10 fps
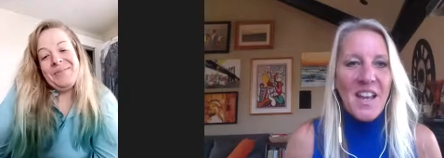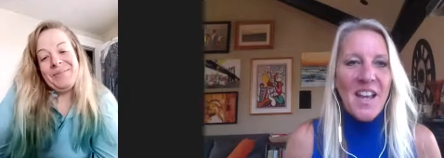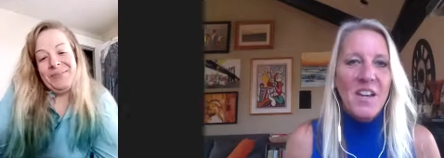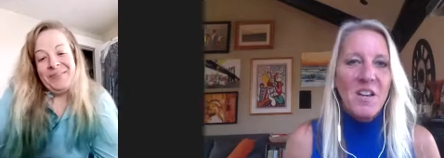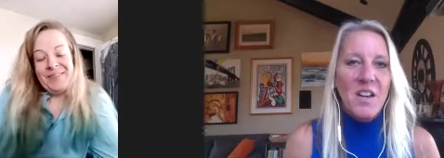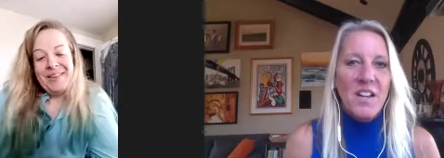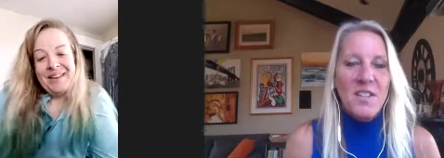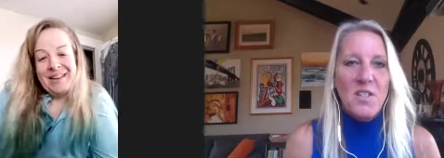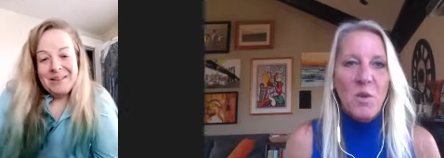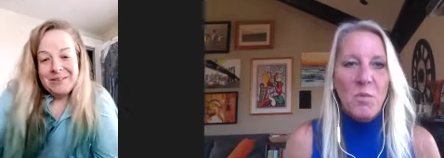Speaker 1: thank you
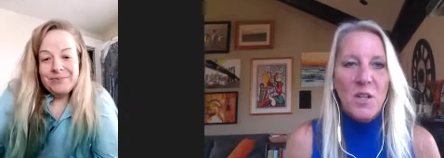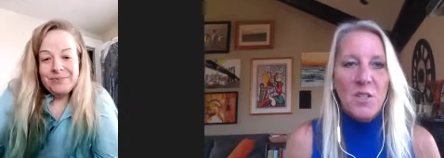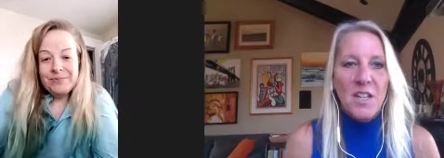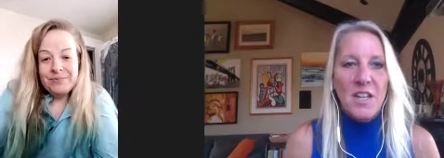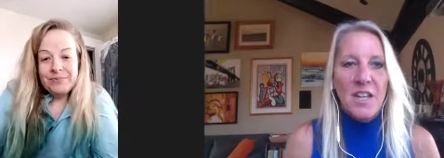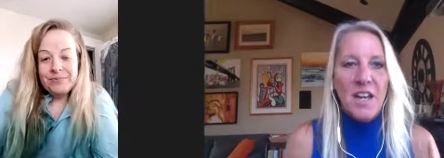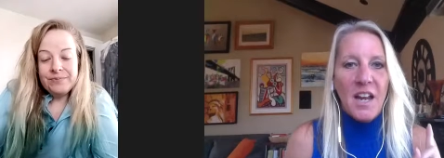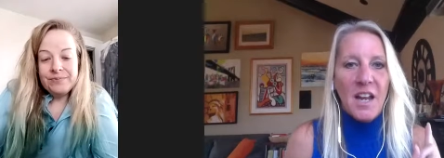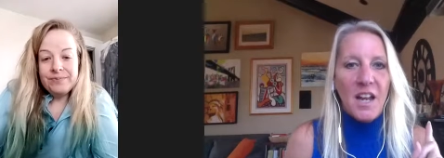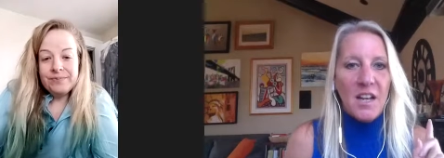again so much, Nikki.
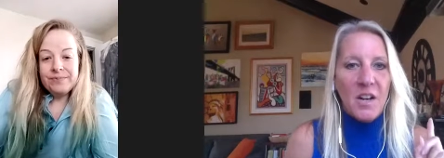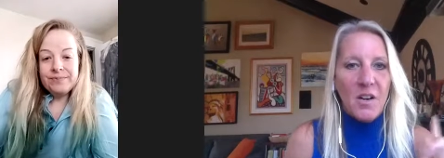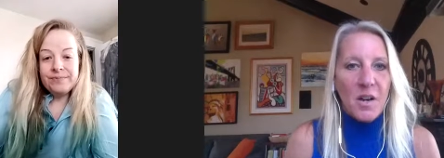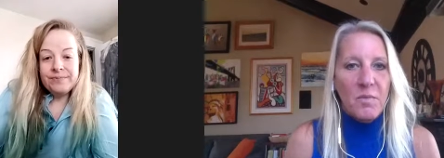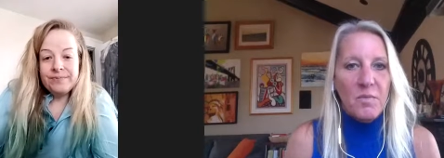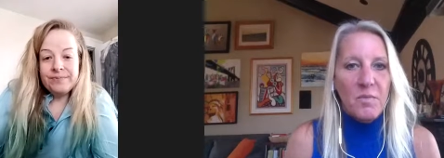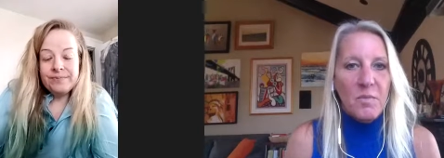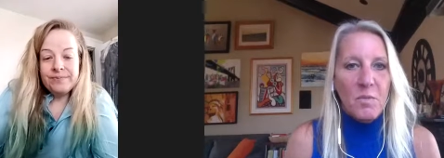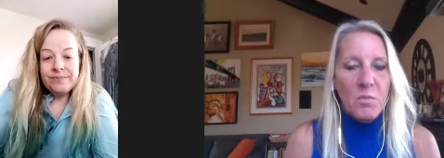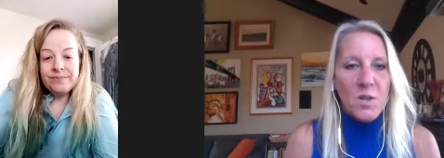And okay,
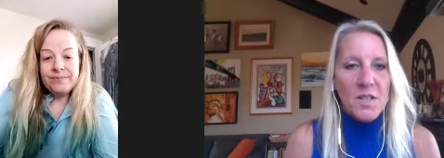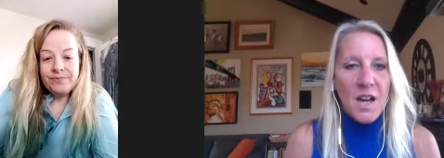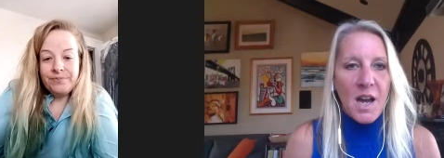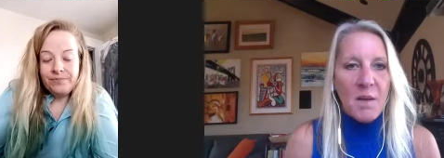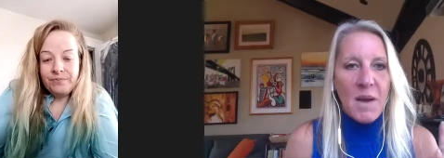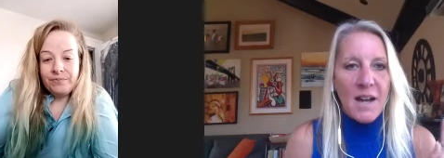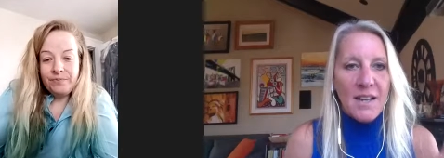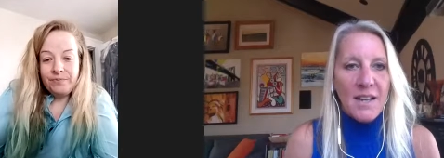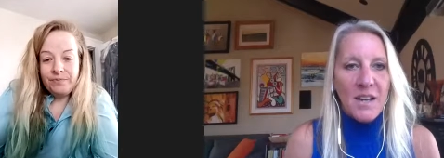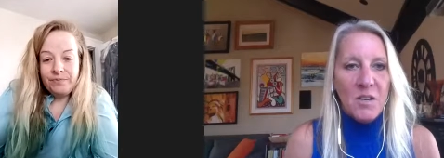one more time, how
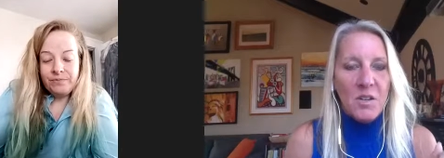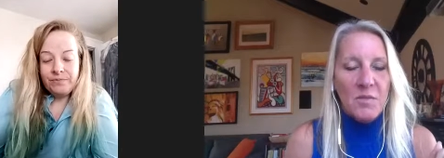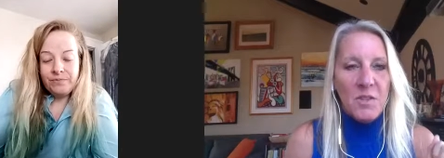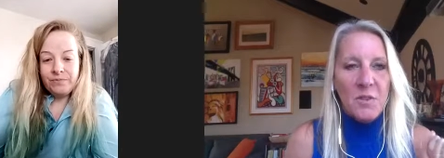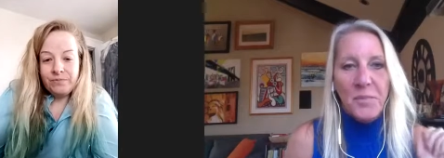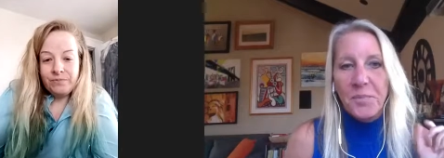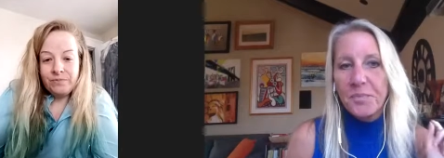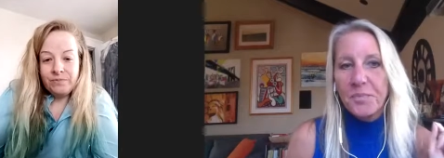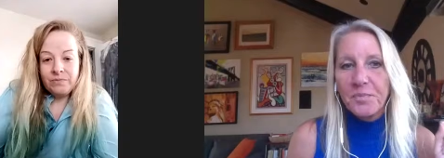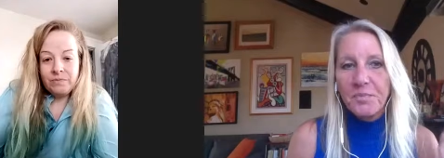did they get a hold of you?
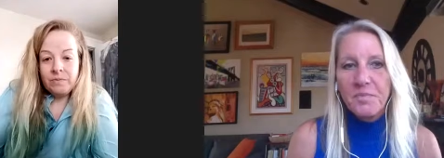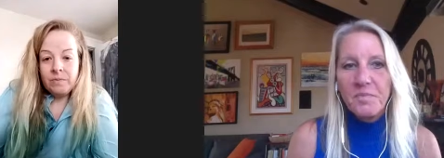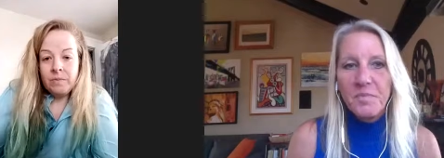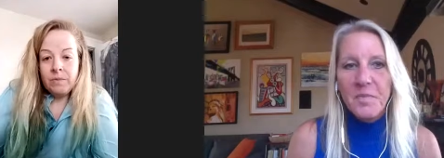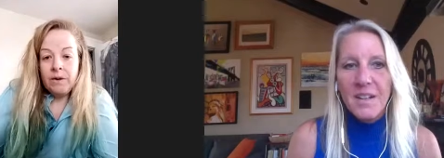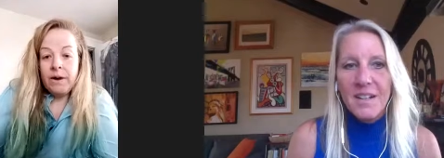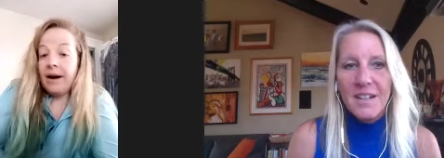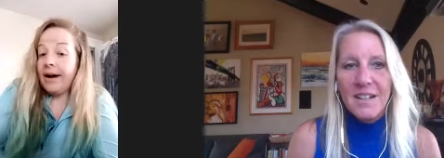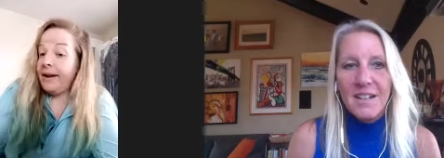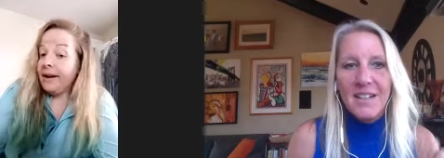
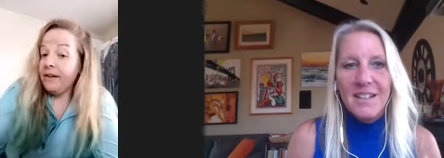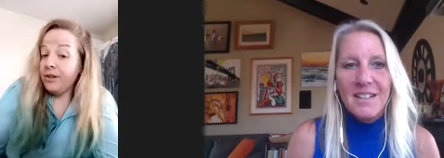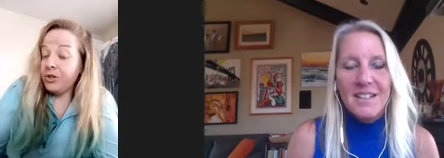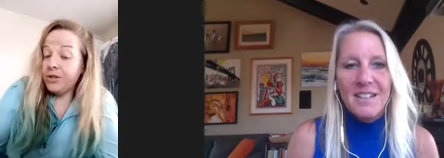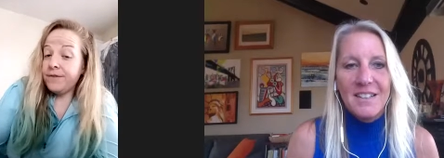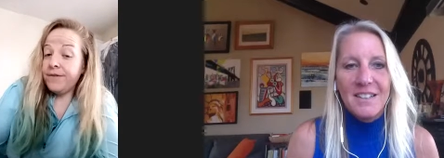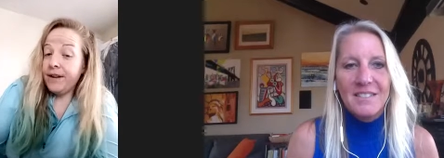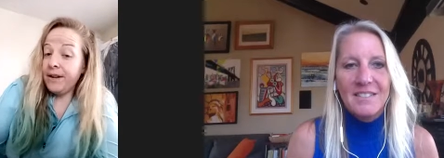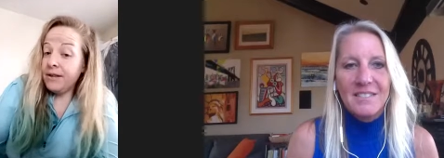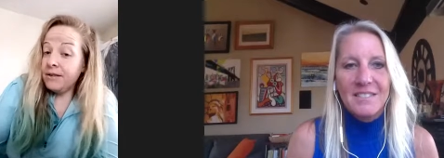
Speaker 2: Nickalicious
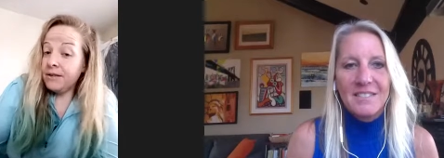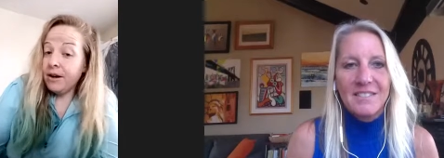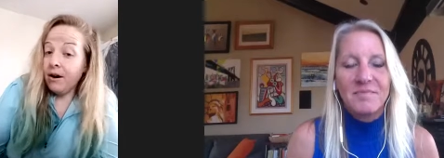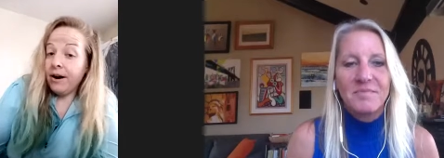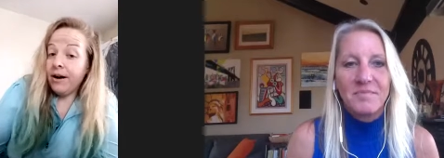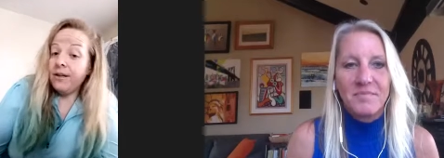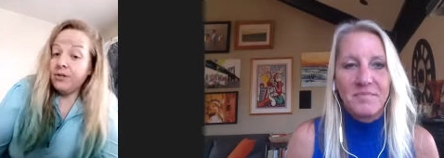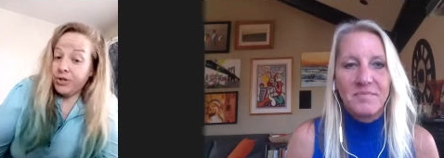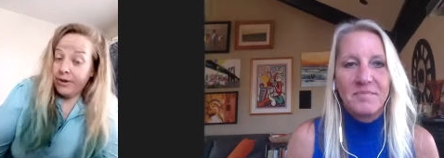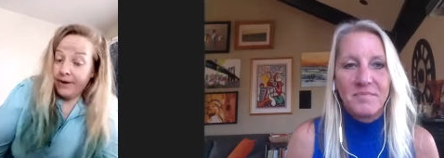Fitness on
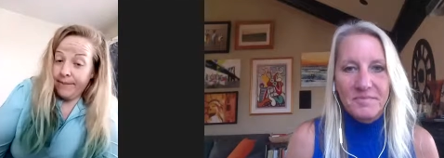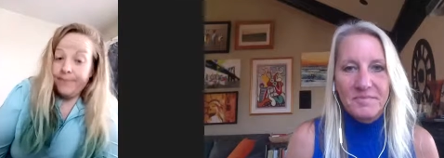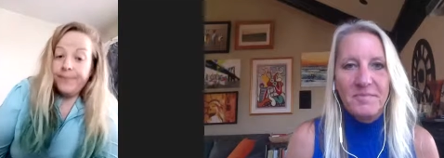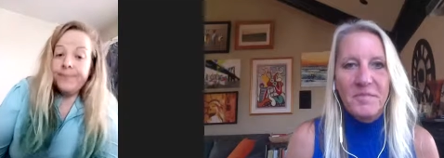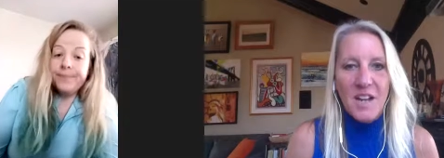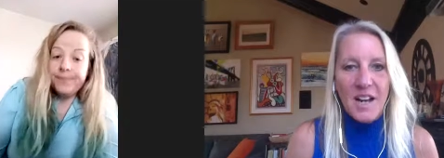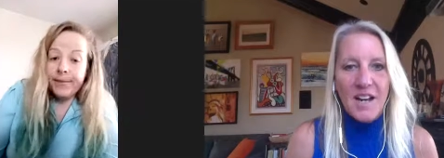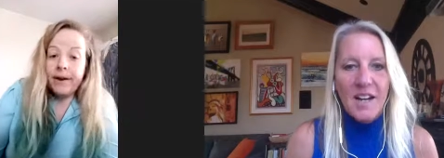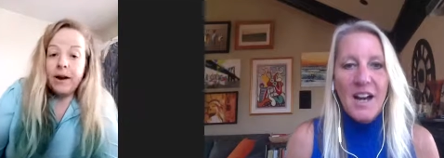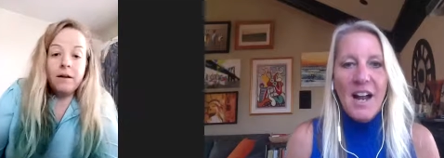Instagram.
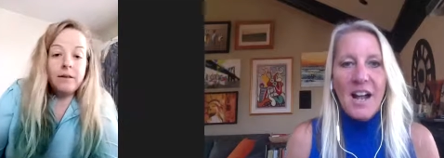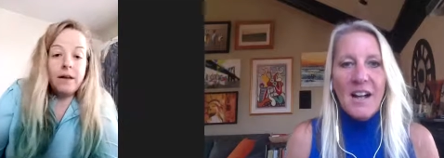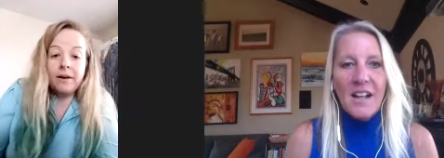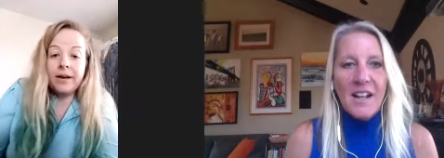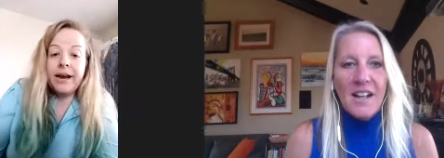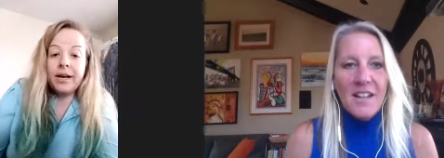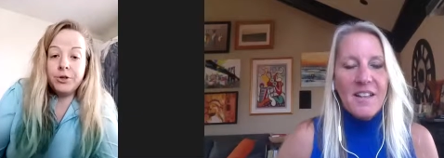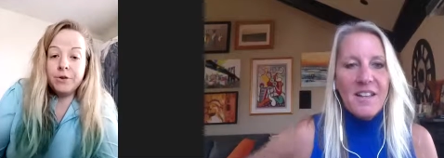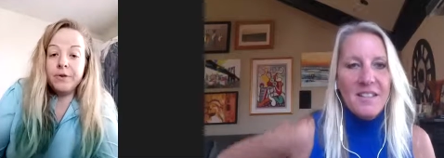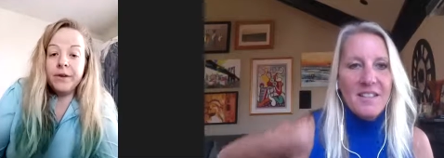Okay. And I'll connect
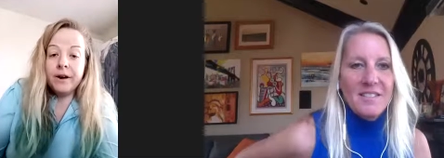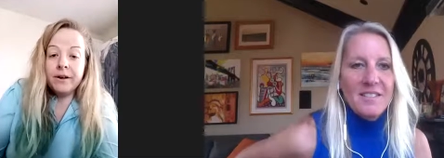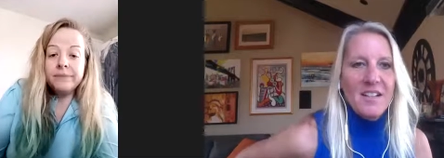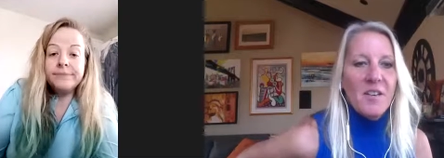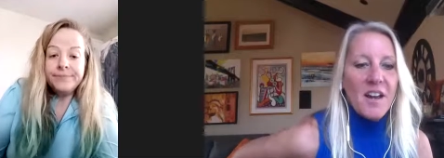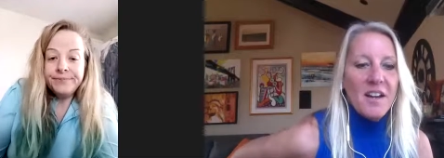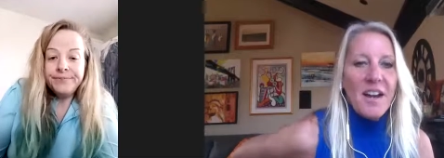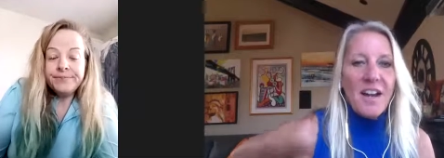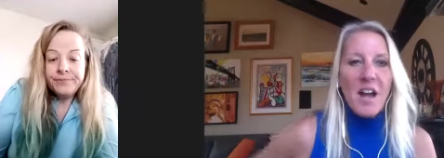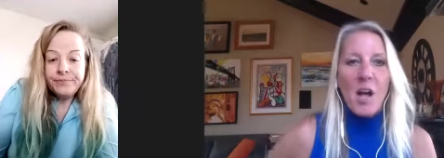you through there.
Speaker 1: Okay.
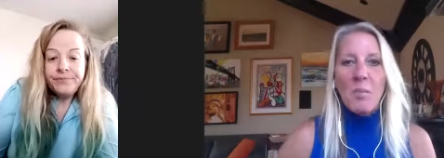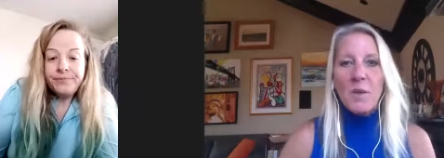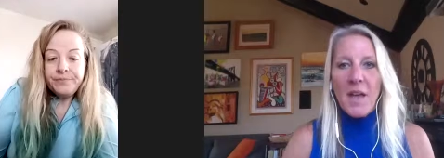And I'll put